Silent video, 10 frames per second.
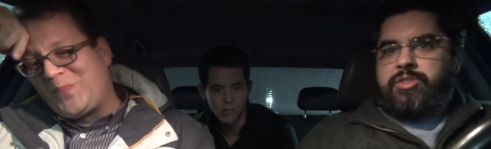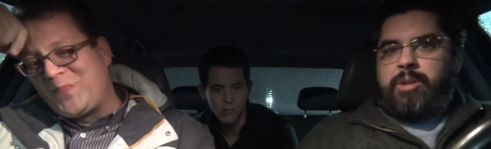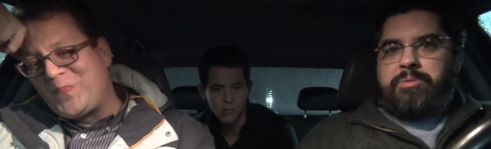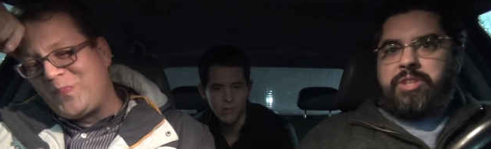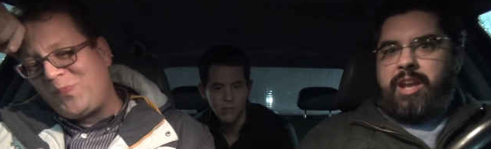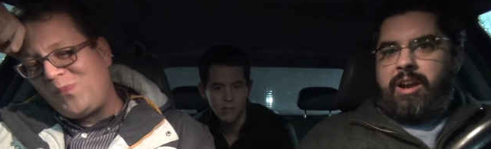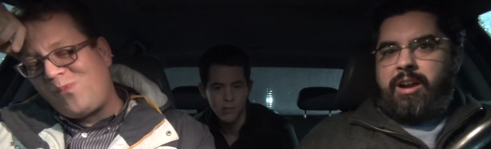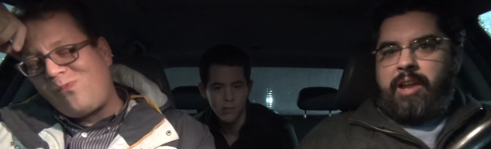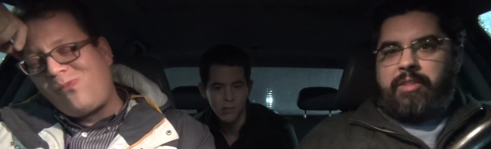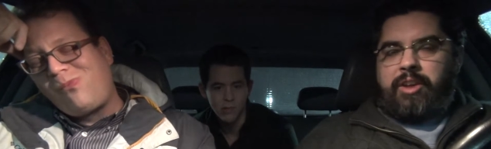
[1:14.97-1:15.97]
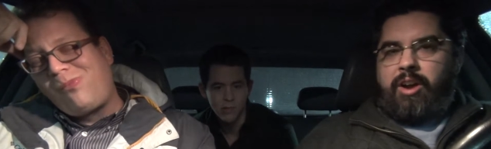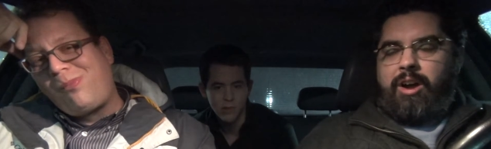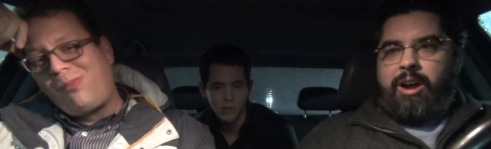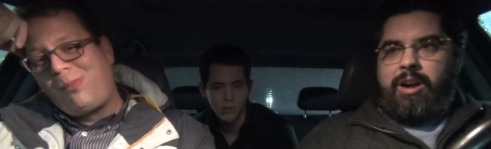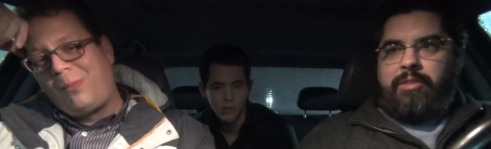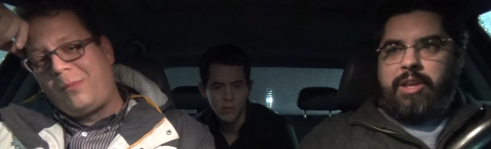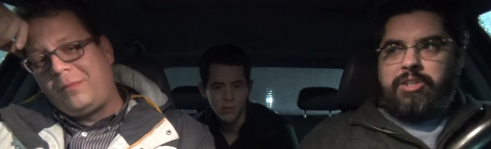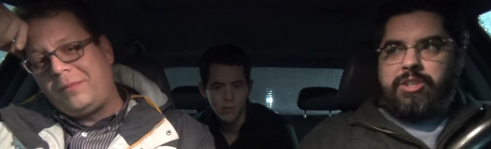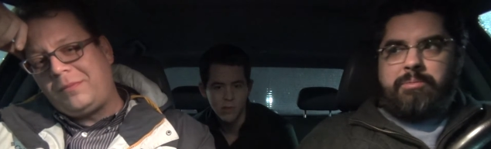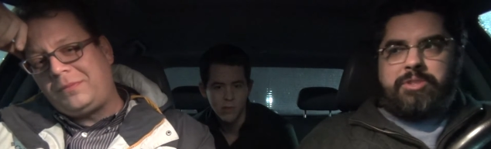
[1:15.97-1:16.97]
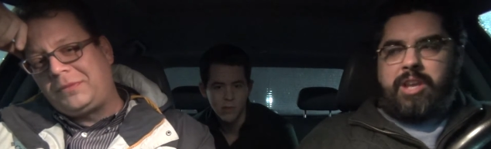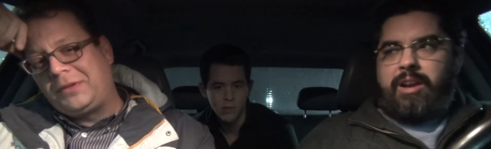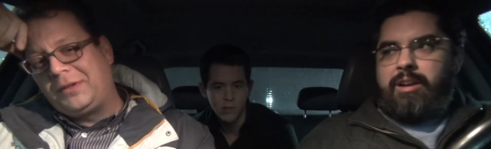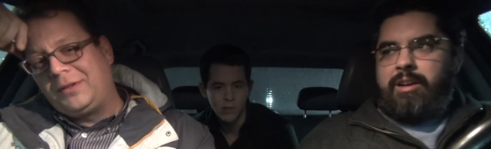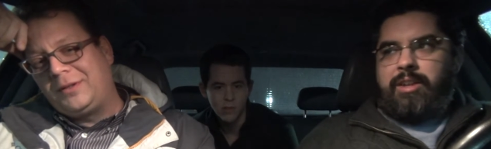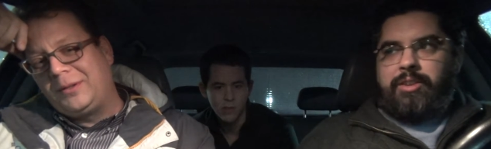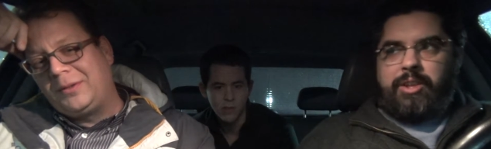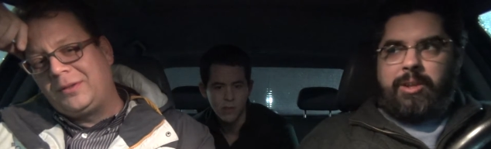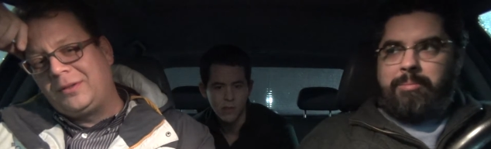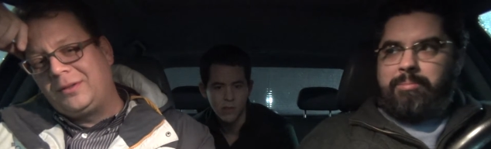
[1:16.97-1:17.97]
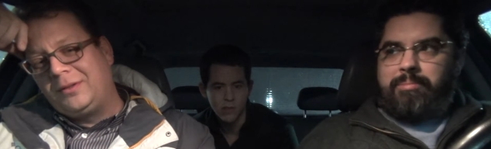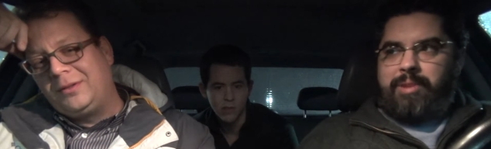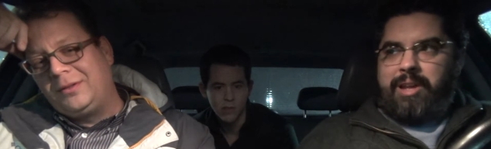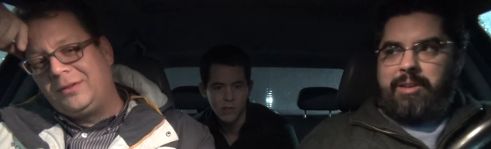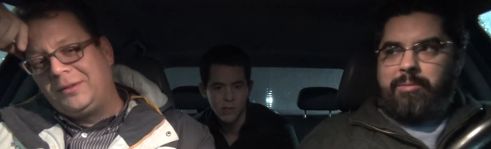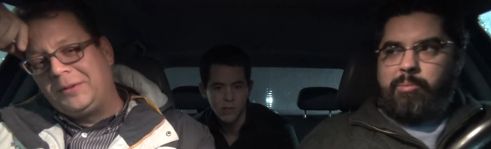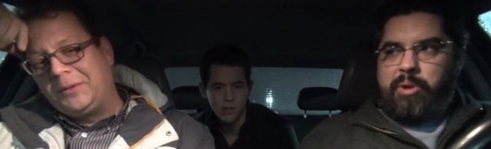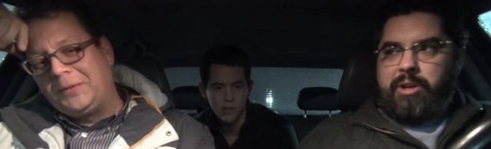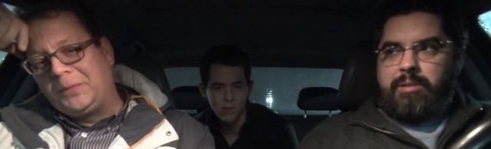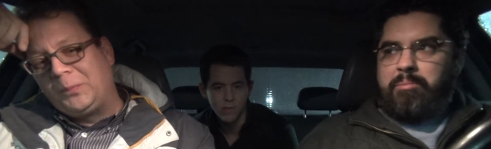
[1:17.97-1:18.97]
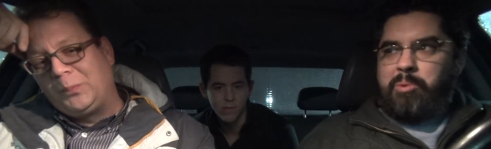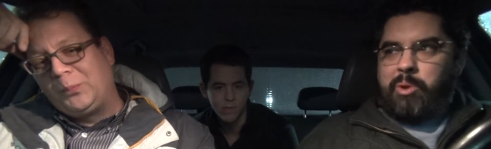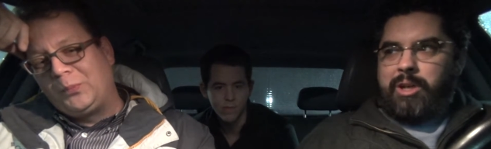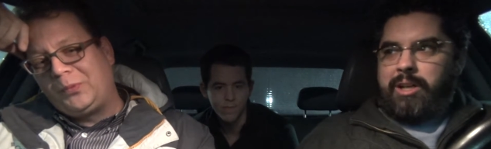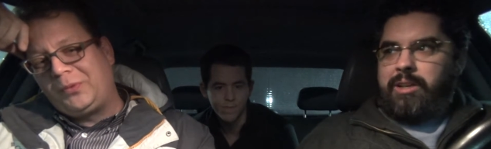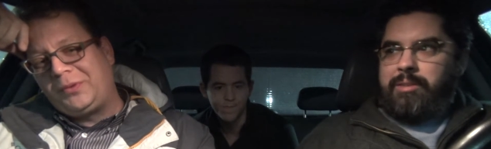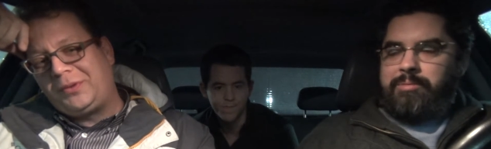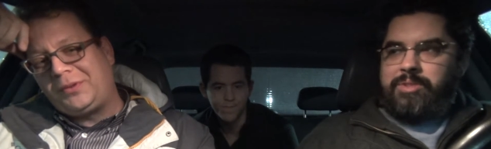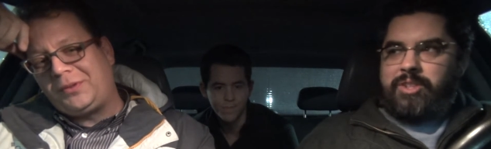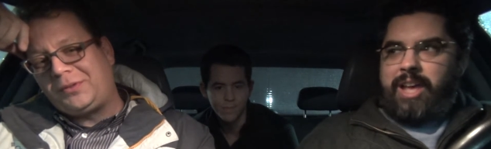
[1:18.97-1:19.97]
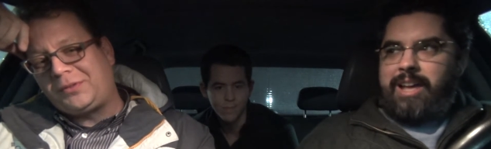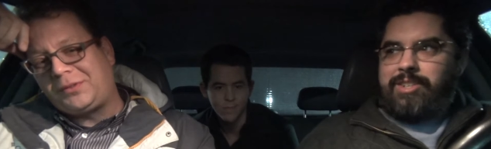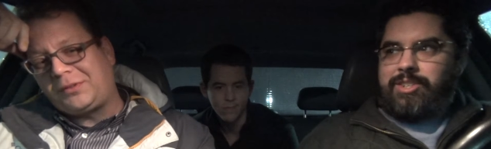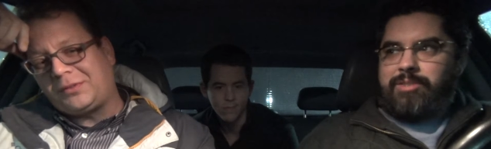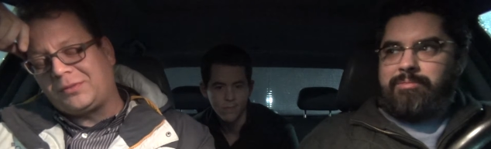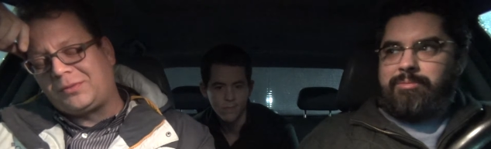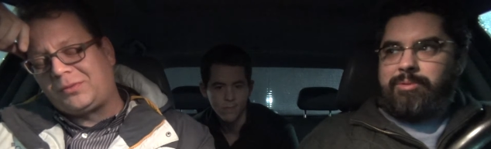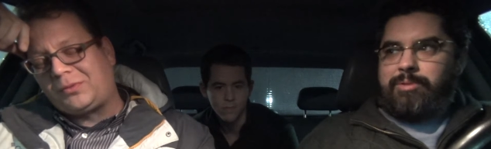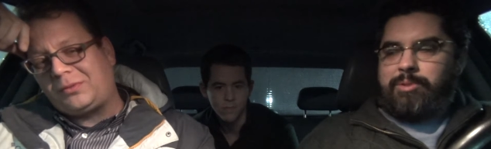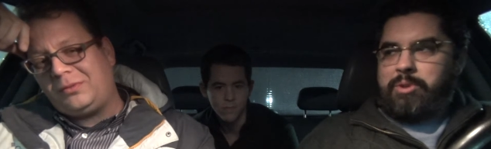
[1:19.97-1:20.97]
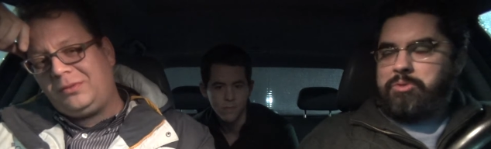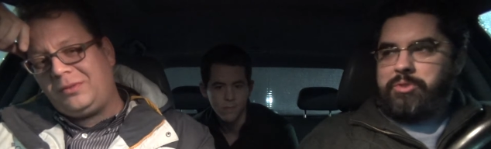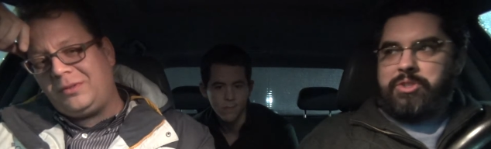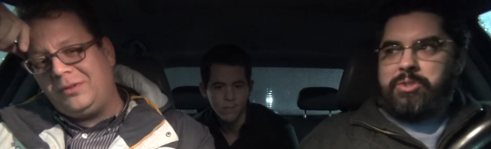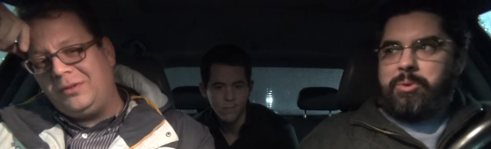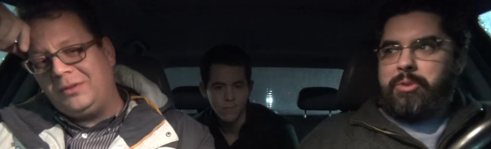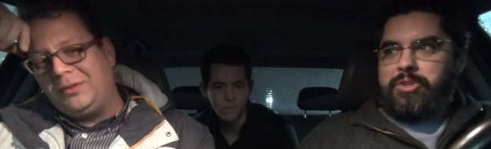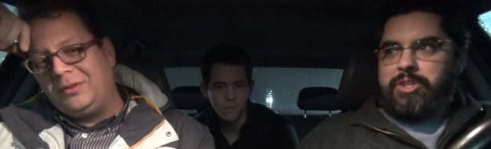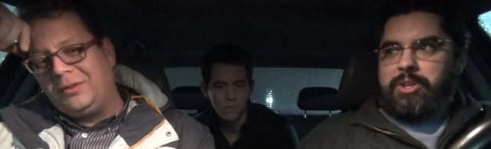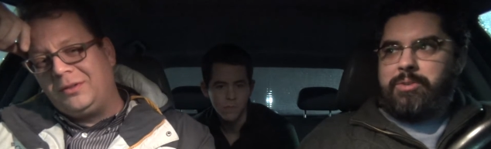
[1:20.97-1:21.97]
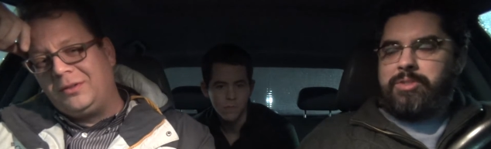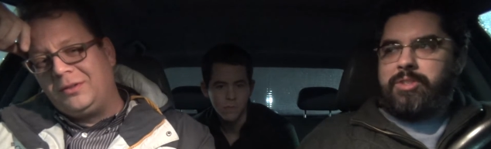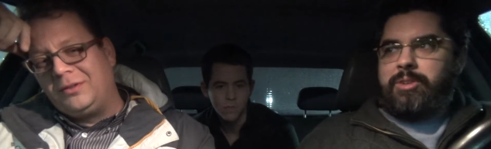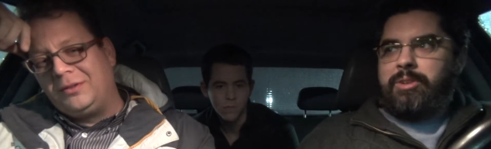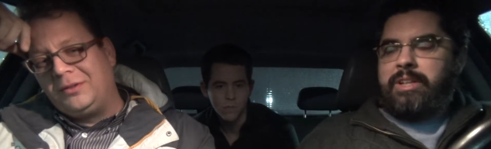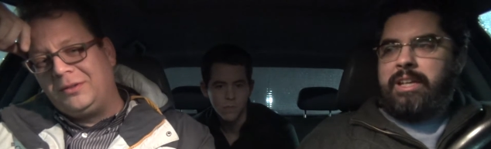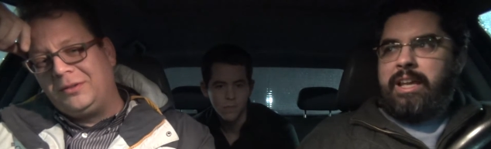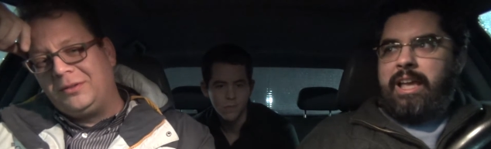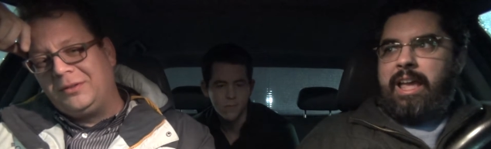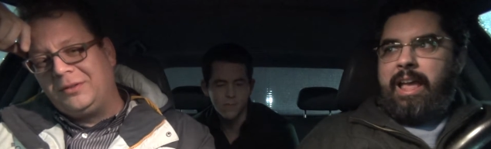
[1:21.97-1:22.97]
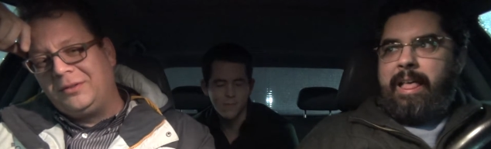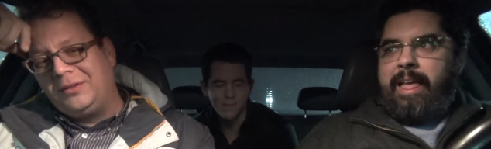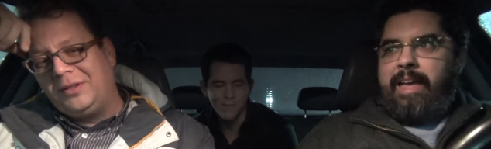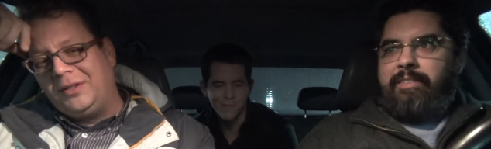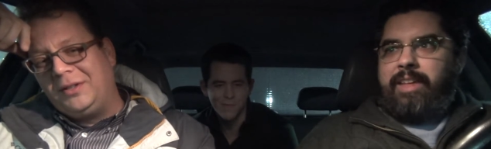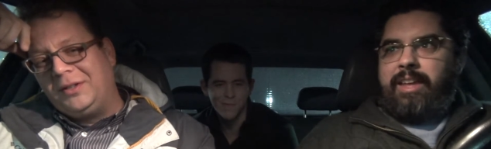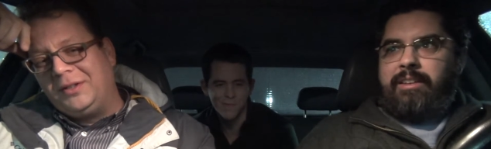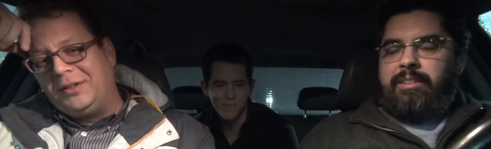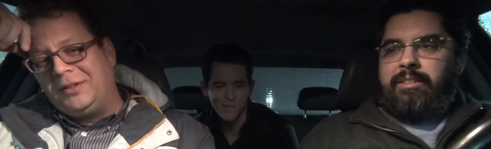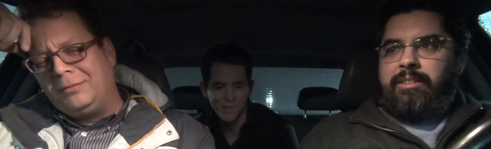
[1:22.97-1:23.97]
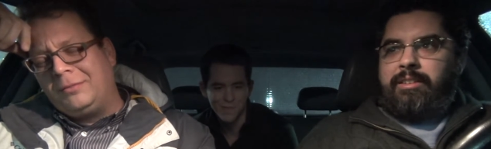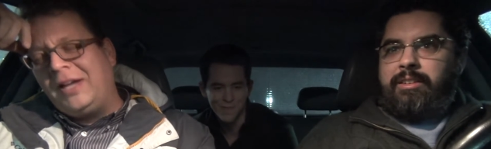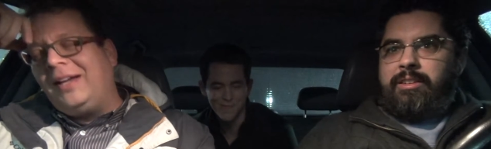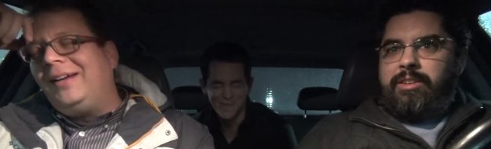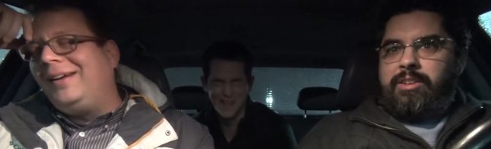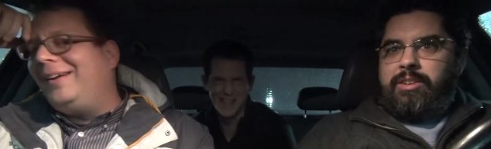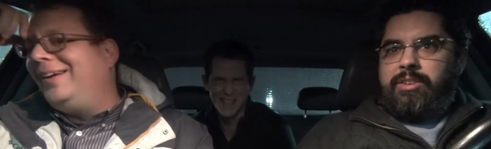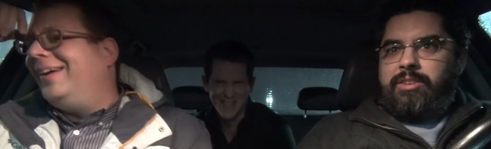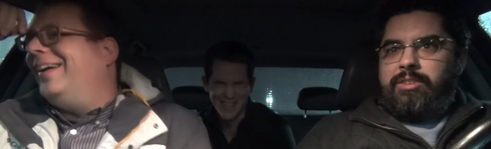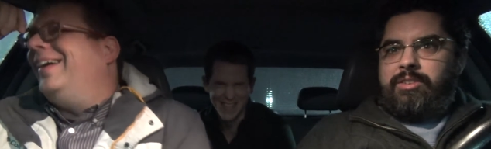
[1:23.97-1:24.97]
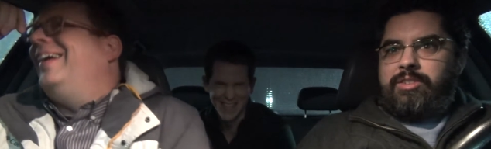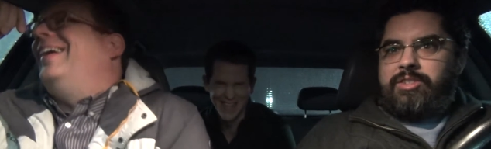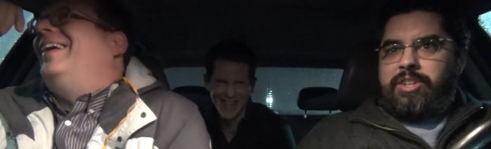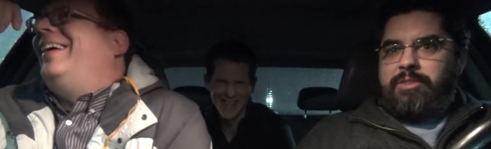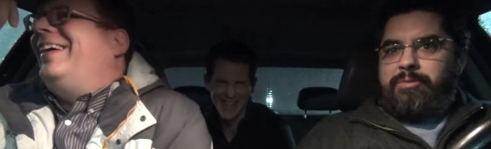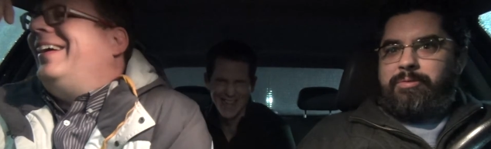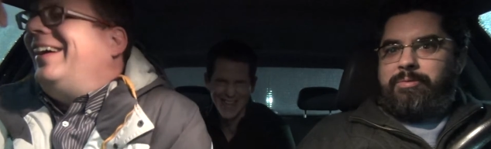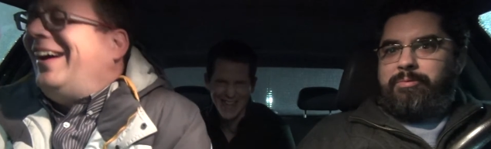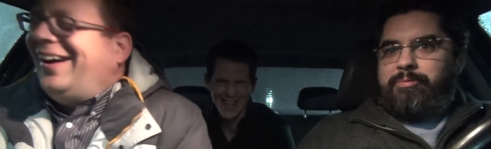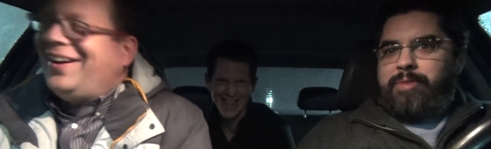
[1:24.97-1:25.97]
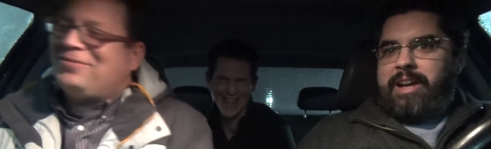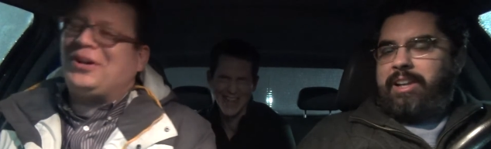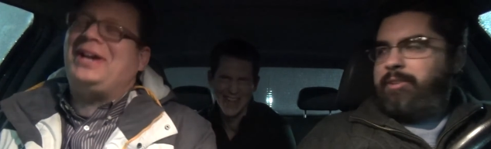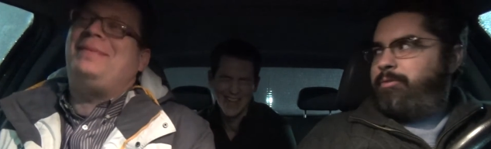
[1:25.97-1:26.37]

Speaker 1: jump scare at the car they jump scare in the like weird morgue slash grocery store that she goes to, and then she finally